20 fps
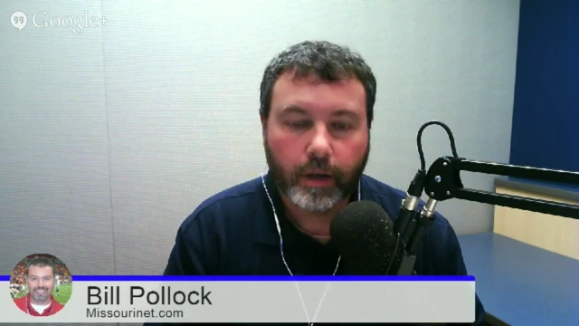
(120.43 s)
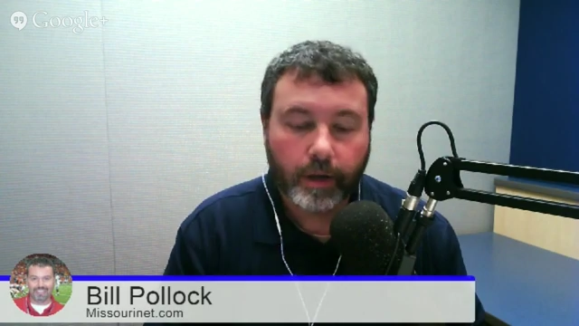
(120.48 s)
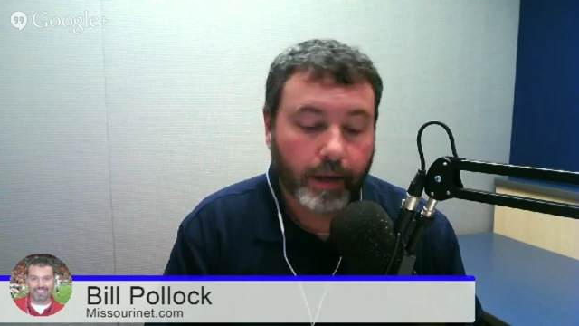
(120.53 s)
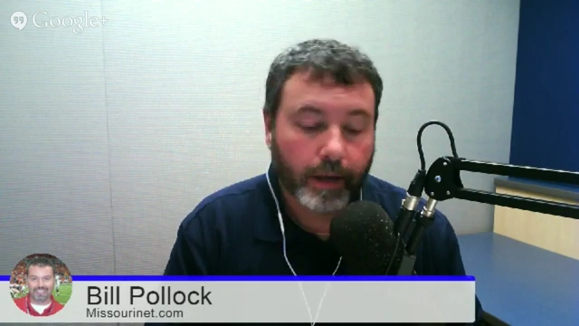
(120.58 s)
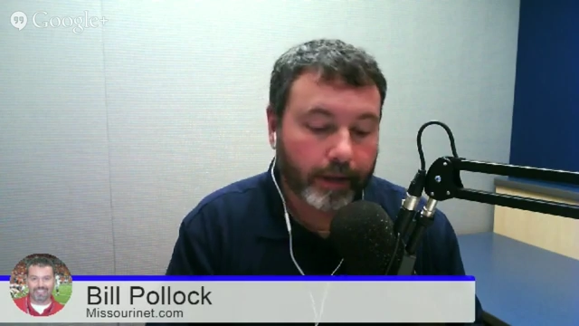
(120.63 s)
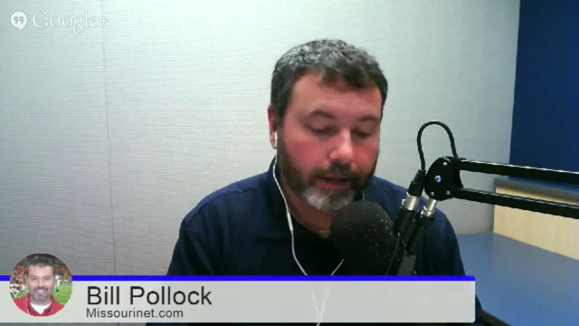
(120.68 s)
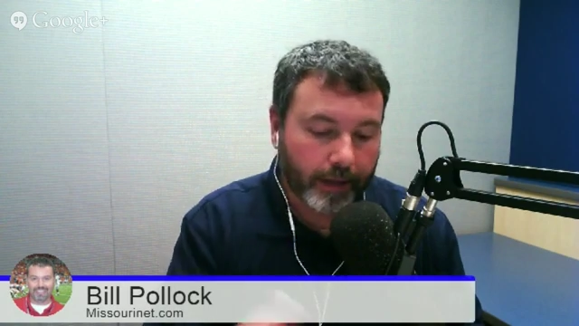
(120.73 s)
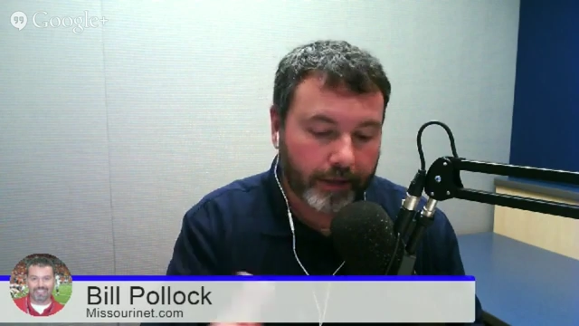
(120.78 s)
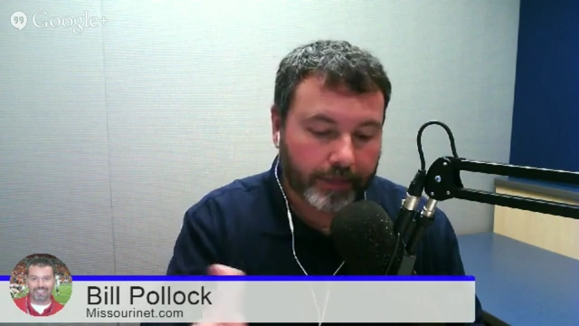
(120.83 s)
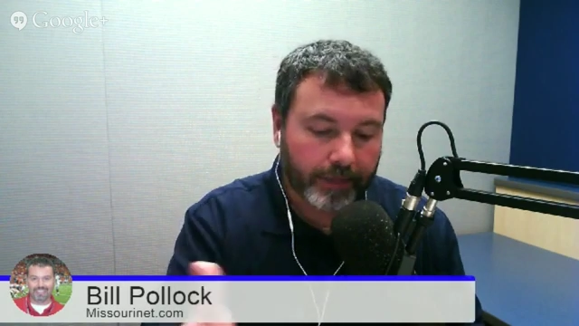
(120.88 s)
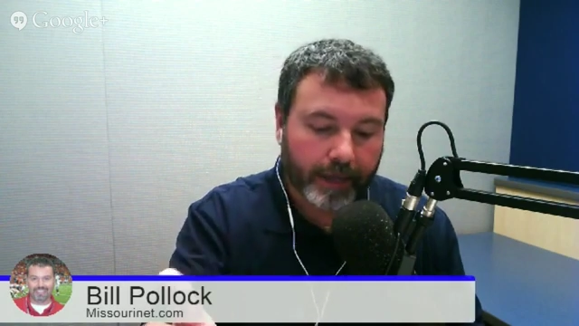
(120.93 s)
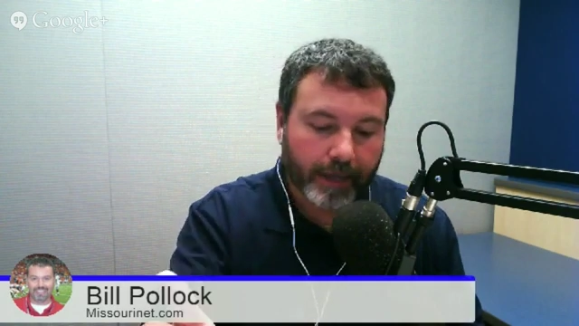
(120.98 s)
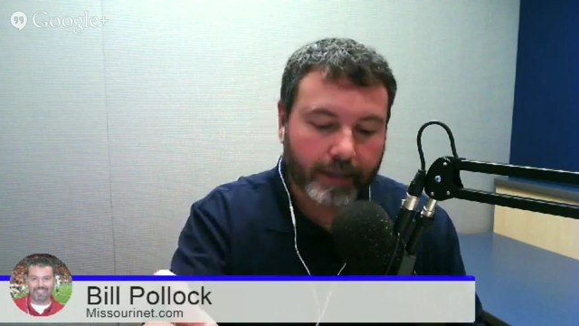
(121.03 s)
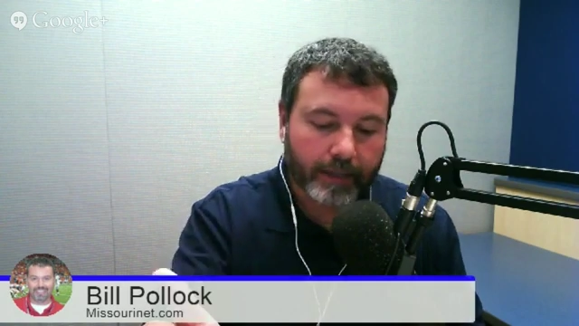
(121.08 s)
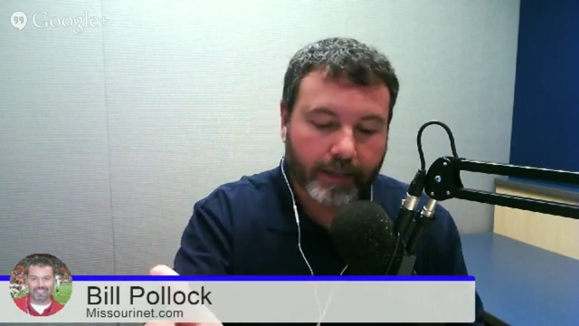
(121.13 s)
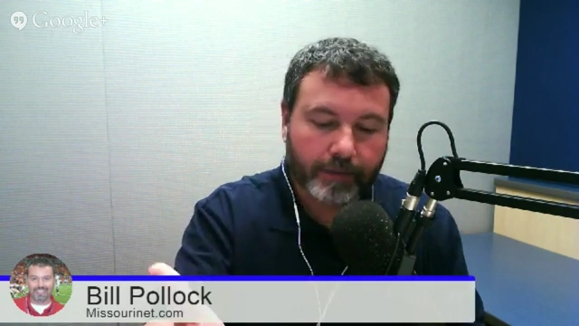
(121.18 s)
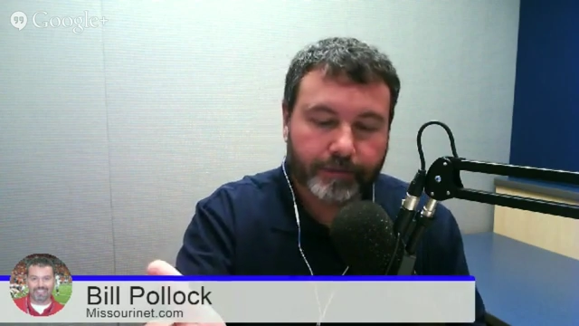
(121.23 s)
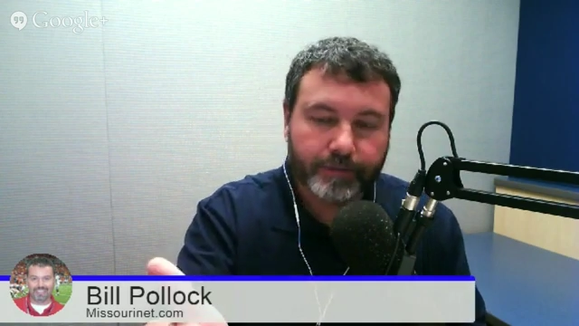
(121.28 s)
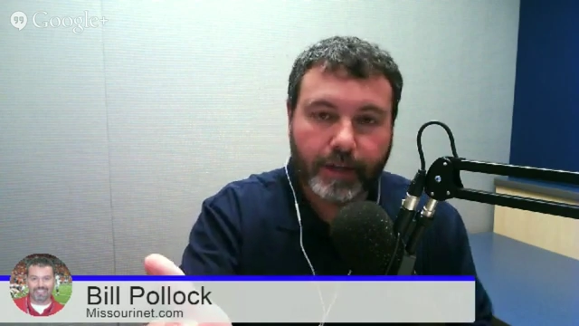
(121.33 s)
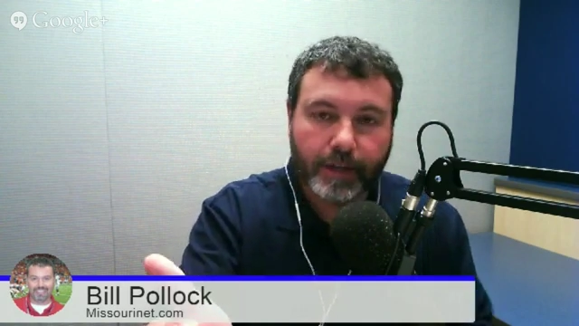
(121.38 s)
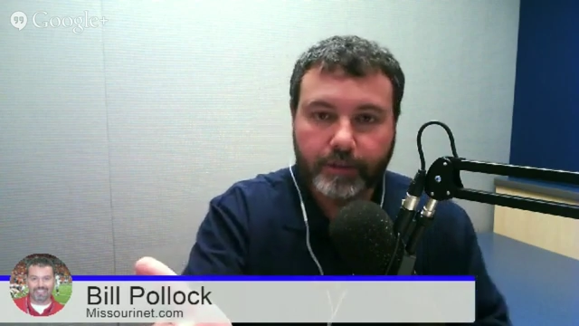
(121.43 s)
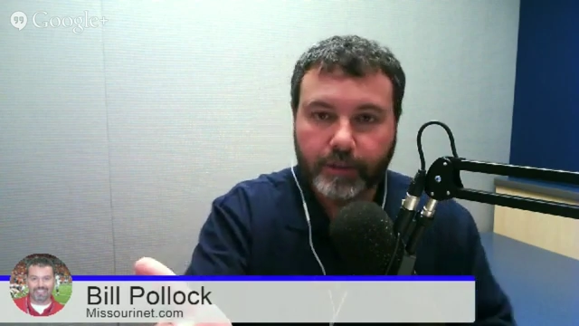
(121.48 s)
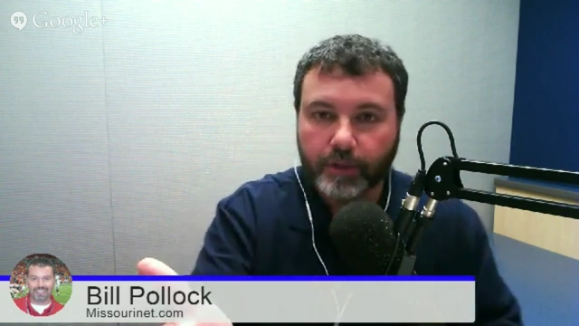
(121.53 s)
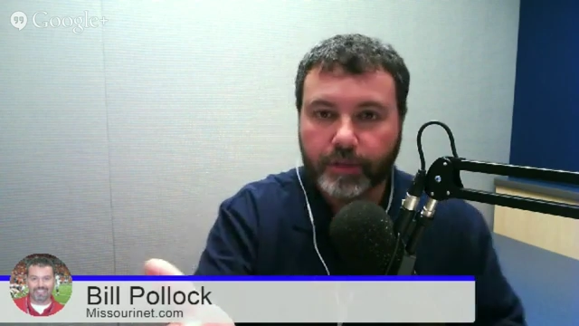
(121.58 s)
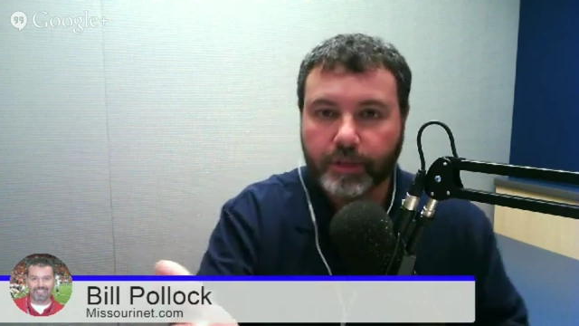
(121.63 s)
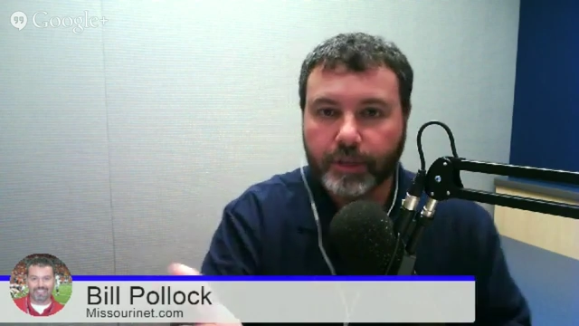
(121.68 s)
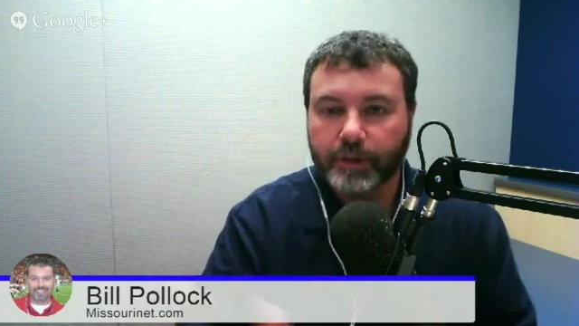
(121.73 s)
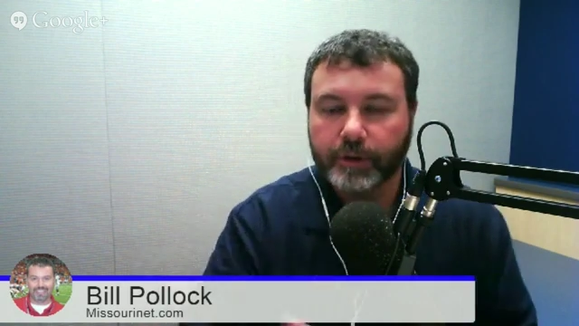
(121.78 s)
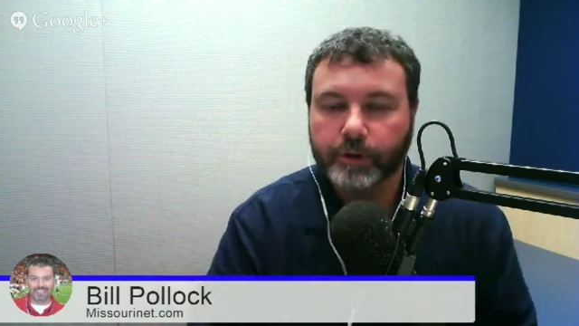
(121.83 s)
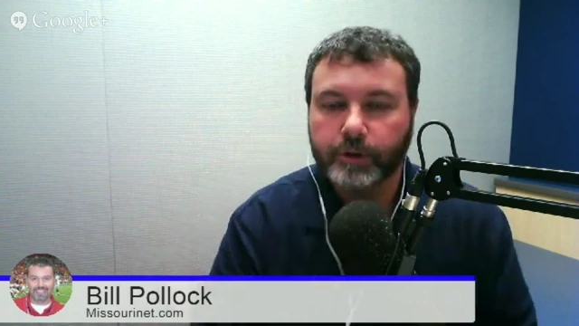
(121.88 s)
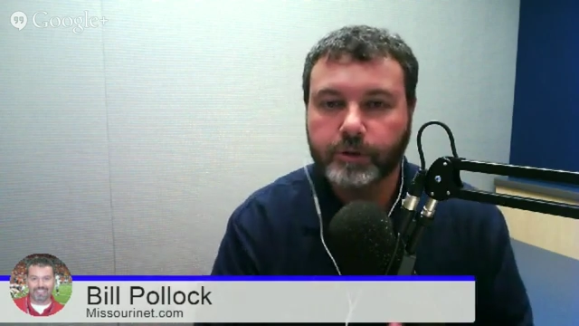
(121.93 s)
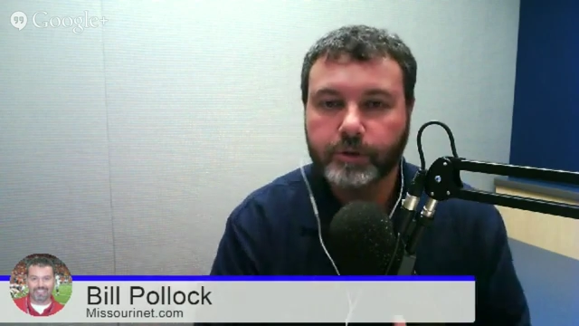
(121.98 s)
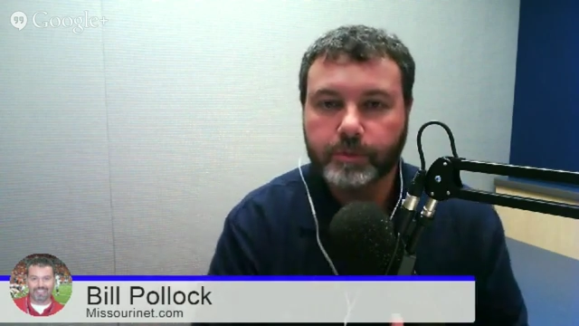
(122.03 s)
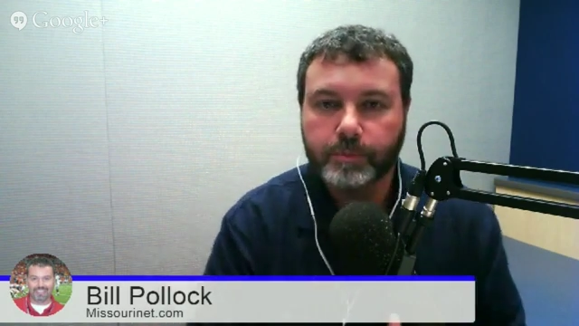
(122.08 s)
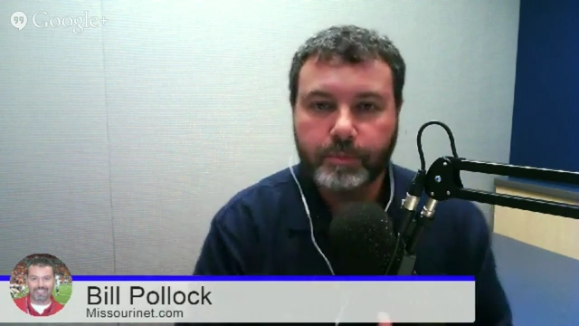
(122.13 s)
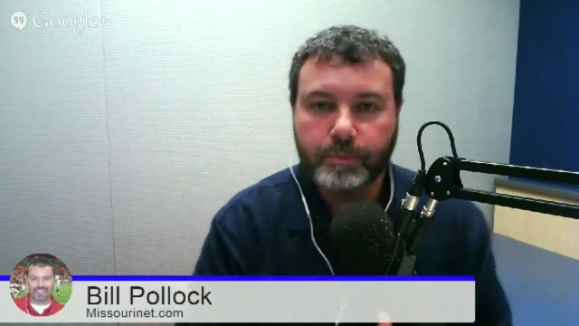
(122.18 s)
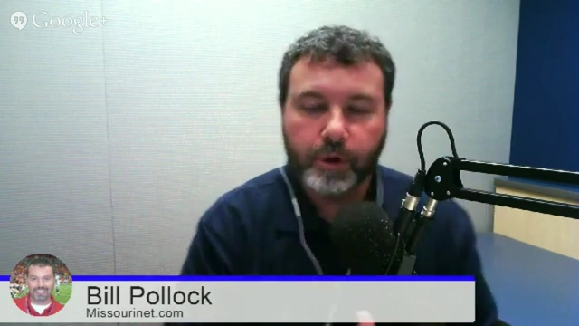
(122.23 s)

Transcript: I think I left out the theater